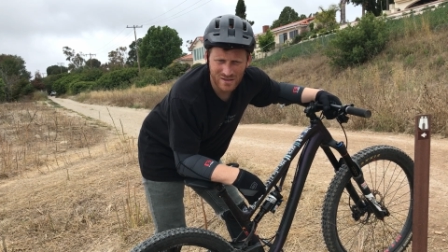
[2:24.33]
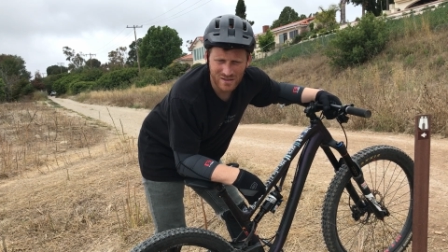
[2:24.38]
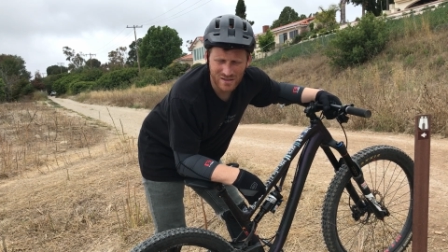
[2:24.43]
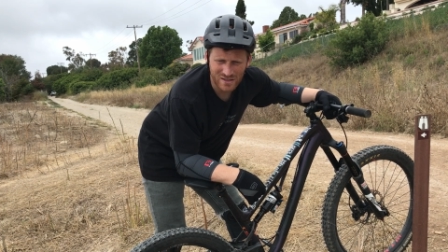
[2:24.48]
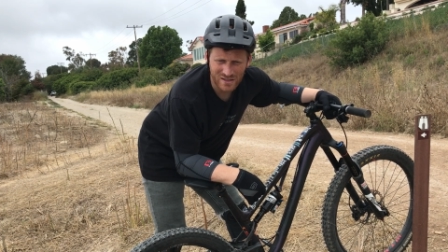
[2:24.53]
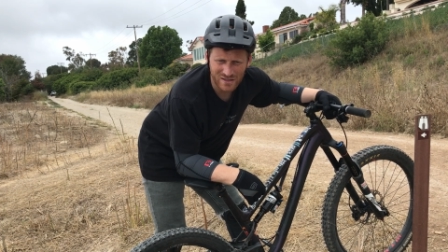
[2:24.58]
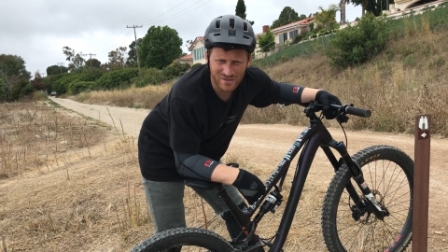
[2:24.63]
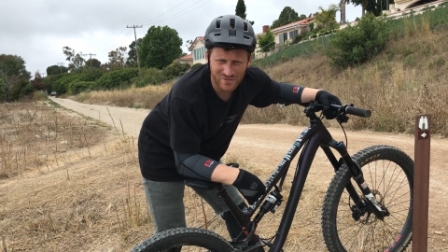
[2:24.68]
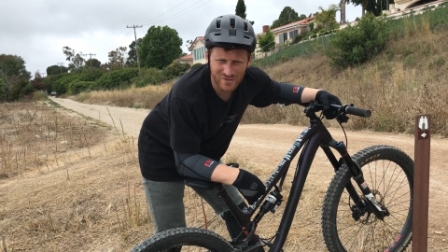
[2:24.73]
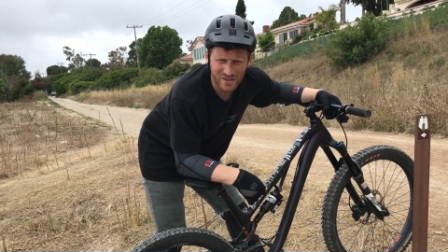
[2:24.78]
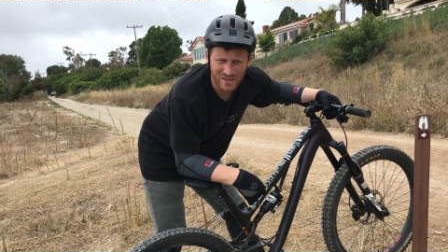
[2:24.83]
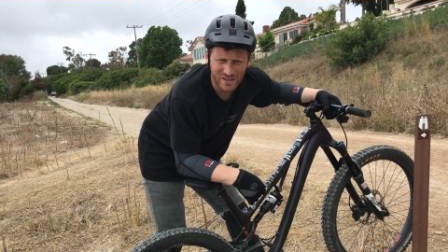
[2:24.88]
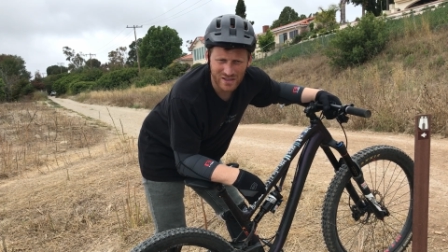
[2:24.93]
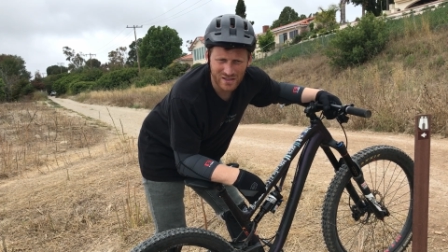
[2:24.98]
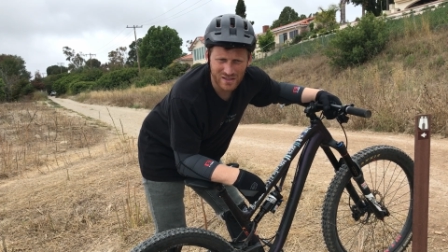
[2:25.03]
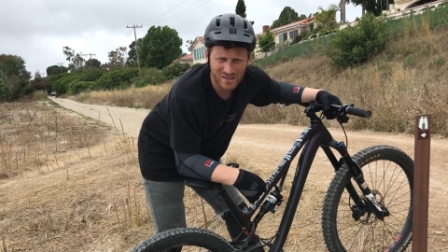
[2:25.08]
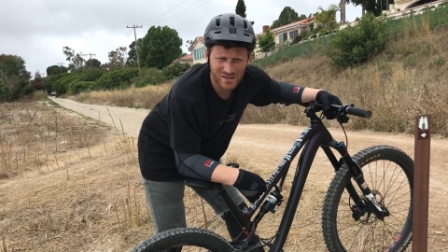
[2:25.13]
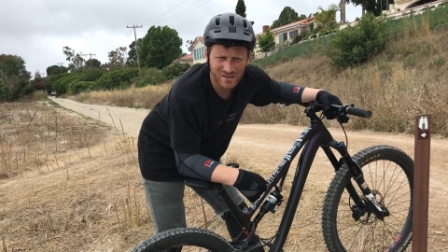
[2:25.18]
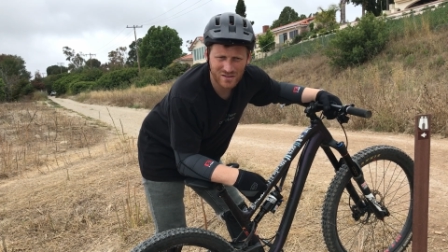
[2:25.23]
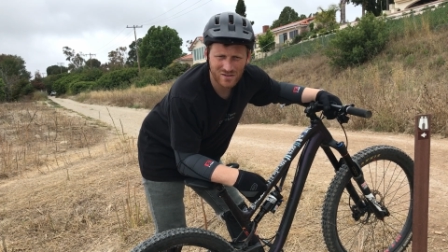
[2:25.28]
leave
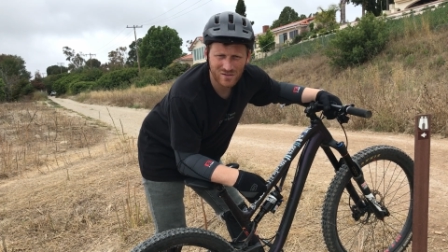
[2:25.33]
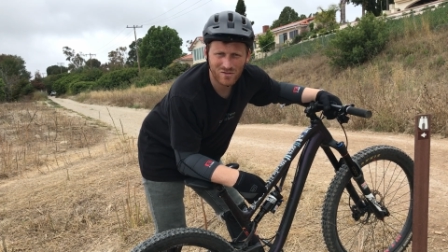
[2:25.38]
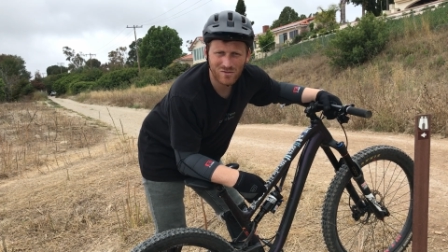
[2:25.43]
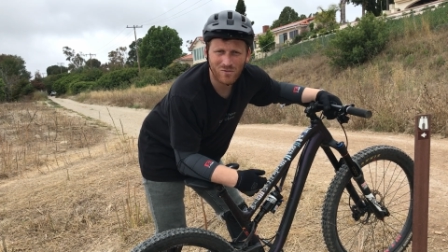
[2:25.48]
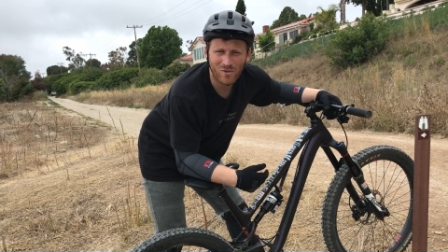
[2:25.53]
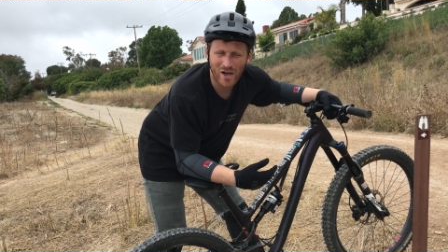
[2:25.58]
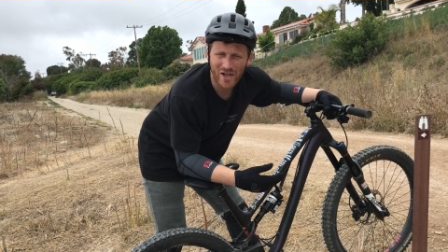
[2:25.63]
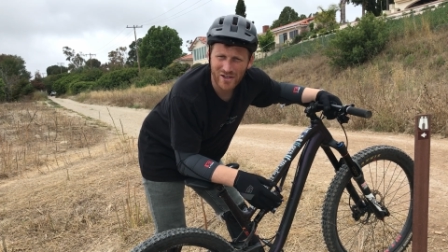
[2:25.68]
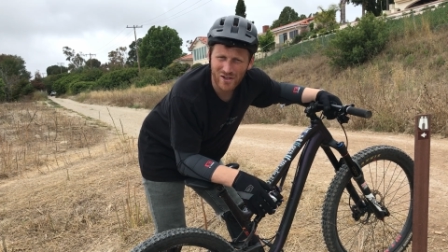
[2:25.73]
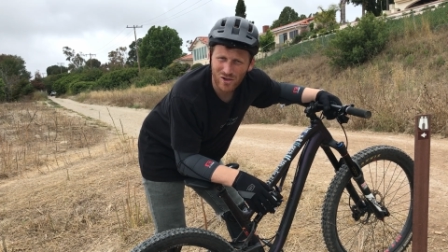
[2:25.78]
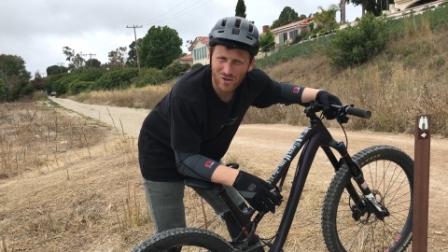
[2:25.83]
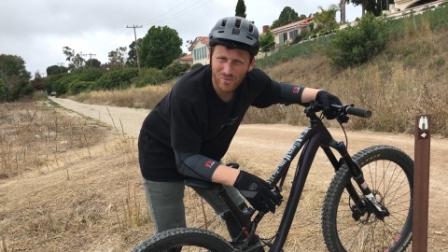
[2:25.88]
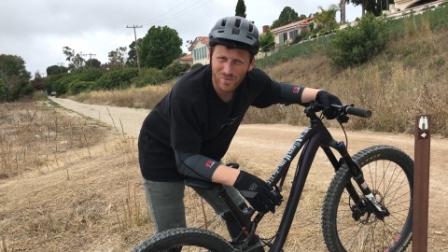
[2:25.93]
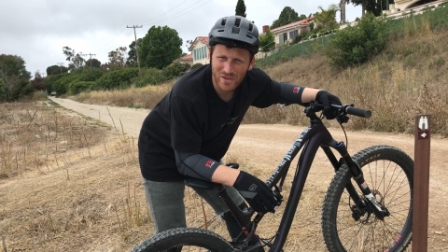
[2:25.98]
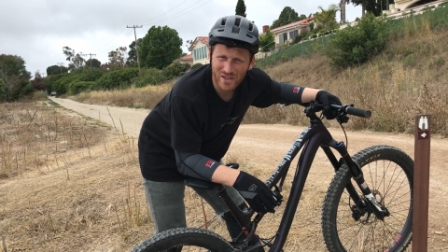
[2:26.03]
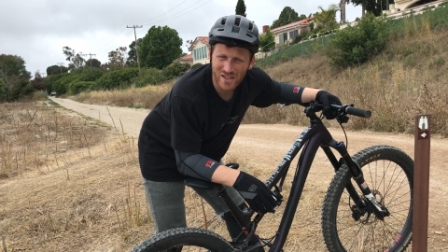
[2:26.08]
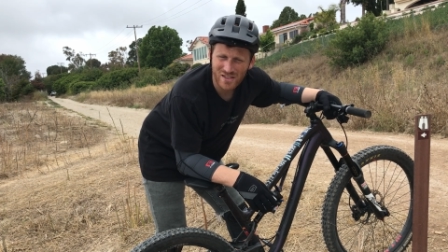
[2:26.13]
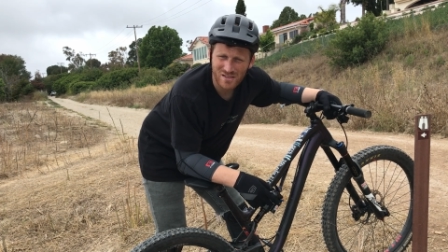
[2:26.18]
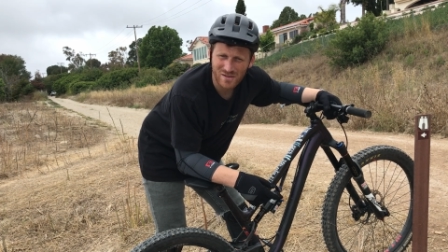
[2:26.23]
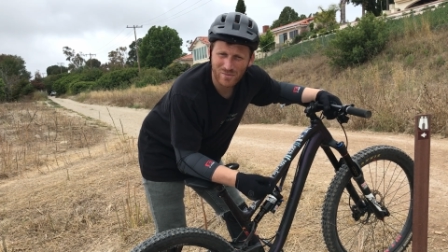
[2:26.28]
it wide
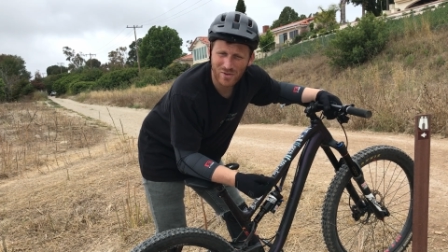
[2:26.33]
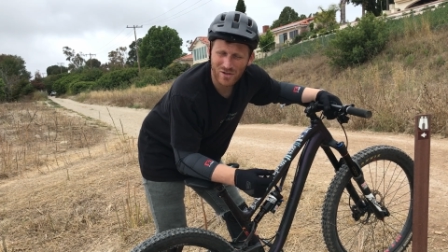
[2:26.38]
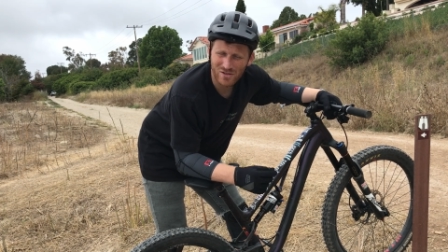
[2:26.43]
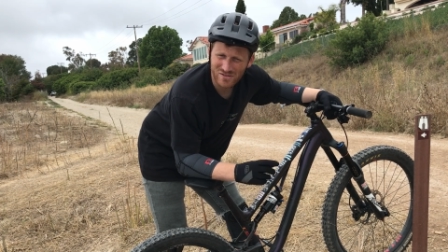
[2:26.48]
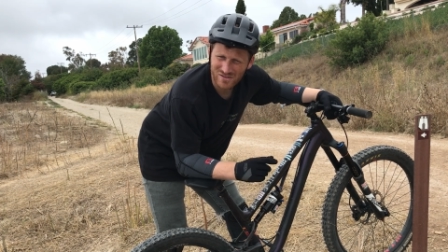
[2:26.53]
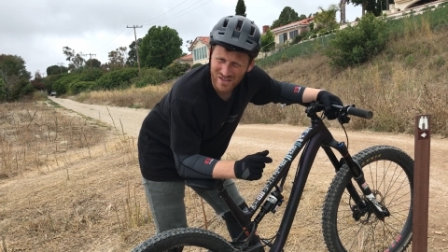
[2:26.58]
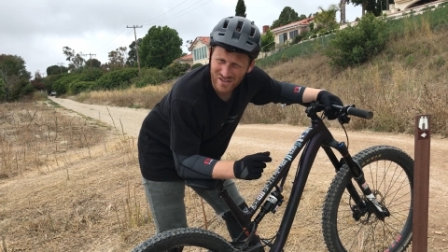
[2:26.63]
open as opposed